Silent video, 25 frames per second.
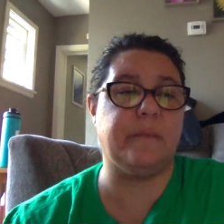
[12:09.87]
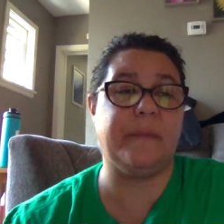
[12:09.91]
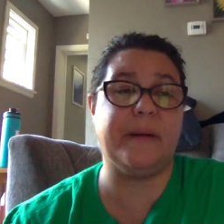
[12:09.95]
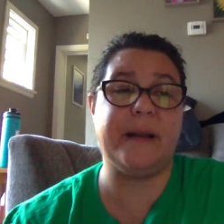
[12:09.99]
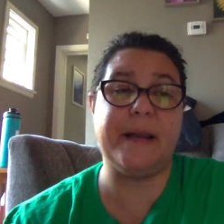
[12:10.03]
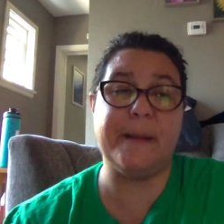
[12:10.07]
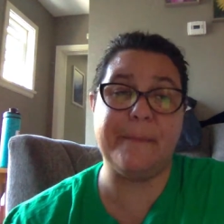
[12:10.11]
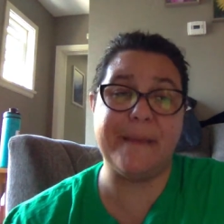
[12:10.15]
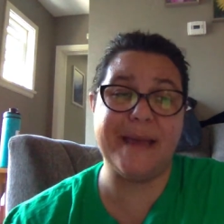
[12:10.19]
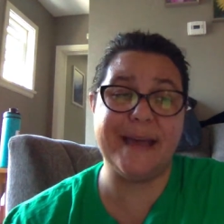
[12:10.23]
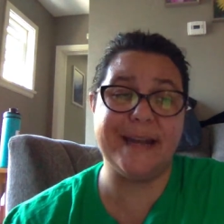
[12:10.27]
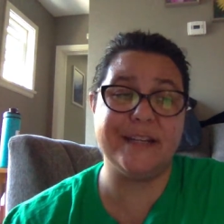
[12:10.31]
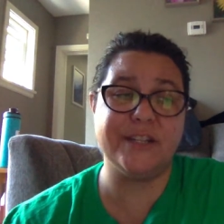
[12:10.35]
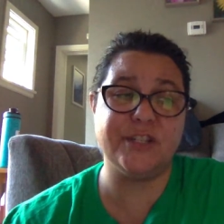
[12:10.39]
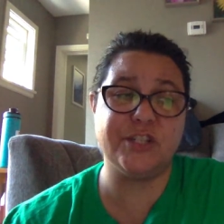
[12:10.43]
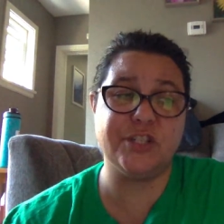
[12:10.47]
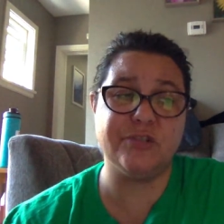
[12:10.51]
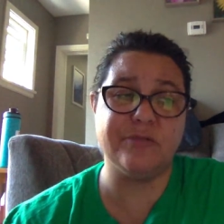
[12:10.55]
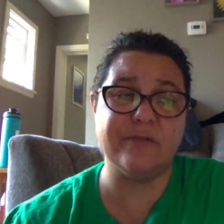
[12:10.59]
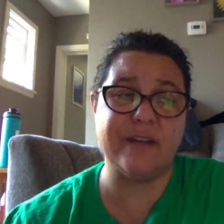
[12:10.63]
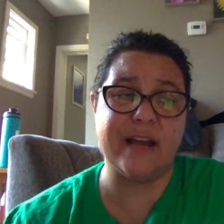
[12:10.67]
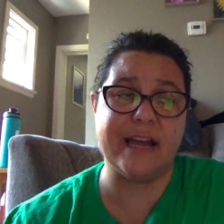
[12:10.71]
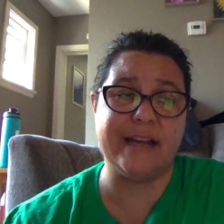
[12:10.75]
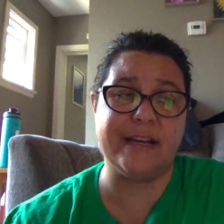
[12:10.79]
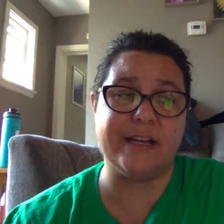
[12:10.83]
but I managed
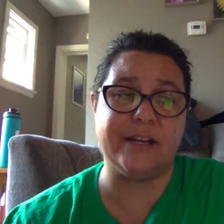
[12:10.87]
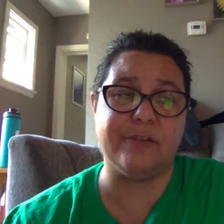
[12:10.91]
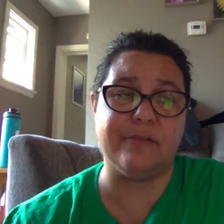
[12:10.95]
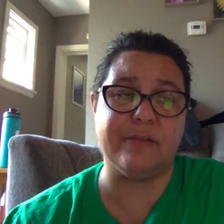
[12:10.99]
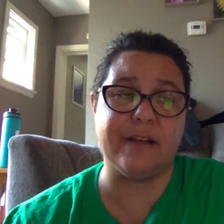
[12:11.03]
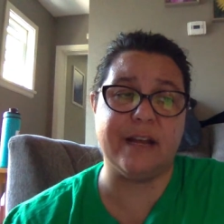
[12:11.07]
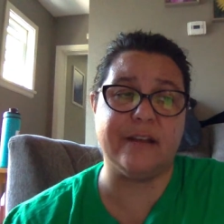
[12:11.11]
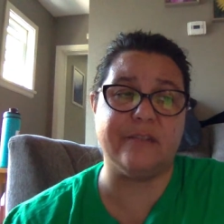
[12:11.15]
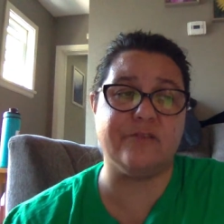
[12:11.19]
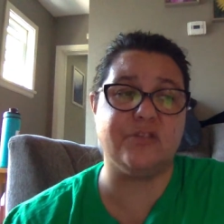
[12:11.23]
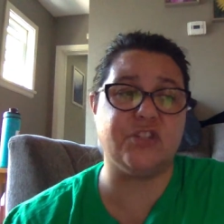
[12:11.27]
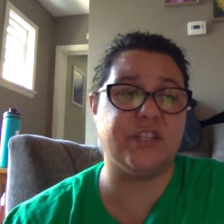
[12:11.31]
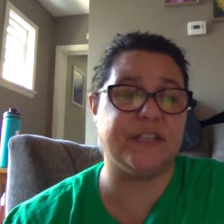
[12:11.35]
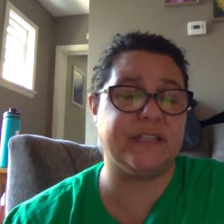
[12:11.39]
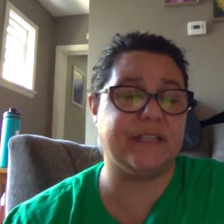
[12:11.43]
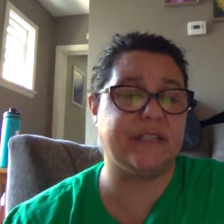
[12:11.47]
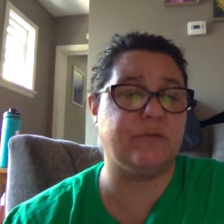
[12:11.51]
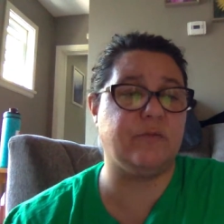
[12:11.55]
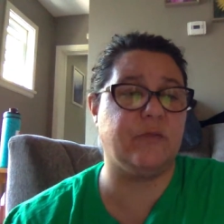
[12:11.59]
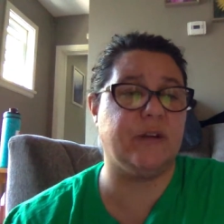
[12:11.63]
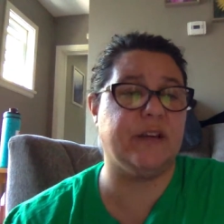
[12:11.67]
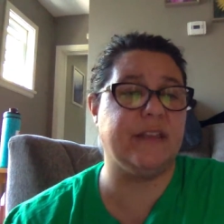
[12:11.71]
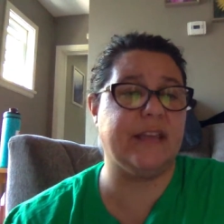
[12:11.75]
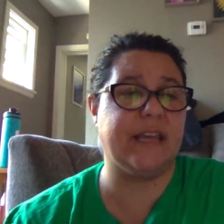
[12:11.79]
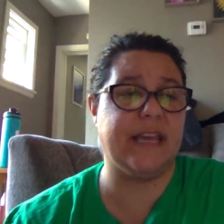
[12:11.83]
to ride it around just
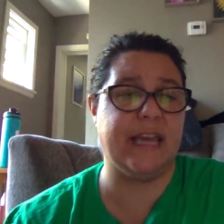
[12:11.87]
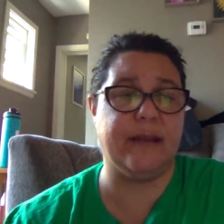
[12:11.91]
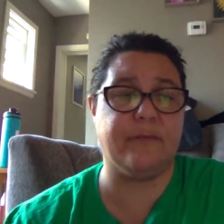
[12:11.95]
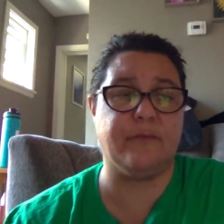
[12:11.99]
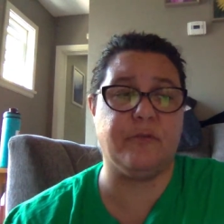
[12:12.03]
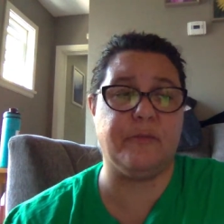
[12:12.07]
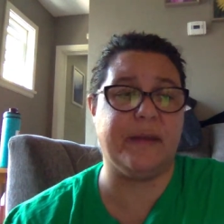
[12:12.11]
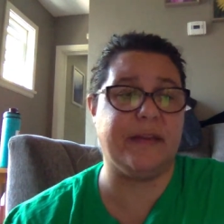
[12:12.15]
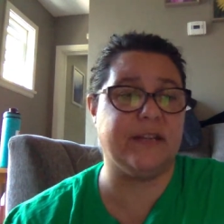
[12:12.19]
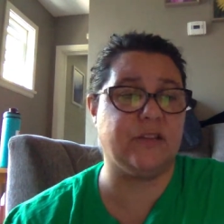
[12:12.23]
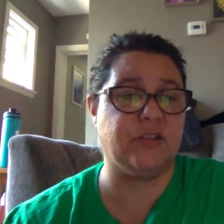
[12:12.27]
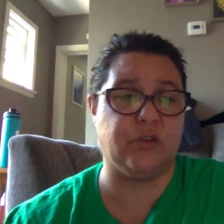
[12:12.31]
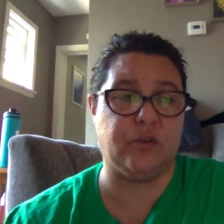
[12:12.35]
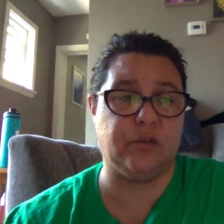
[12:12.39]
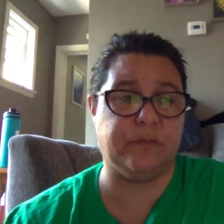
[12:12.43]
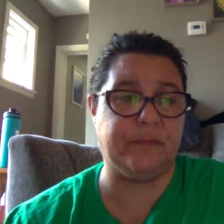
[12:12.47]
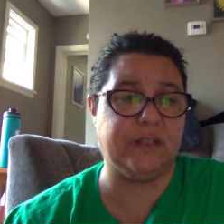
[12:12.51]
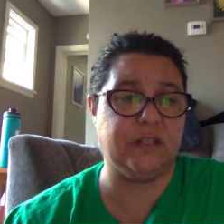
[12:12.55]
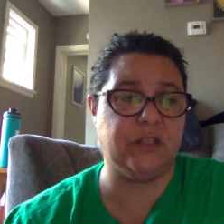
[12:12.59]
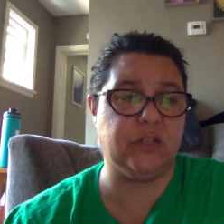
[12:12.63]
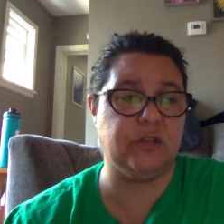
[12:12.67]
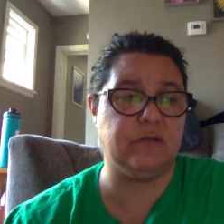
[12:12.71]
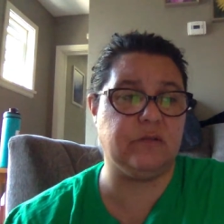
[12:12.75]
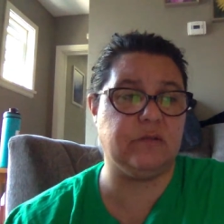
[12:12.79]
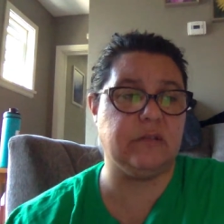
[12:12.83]
where the cameraman told me
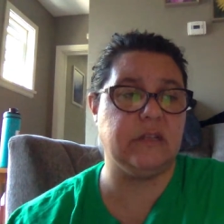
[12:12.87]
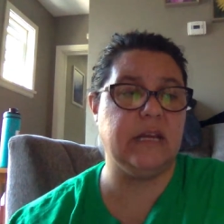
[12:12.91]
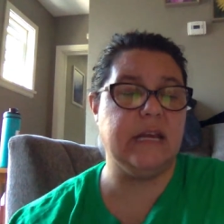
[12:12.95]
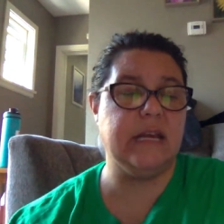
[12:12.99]
to.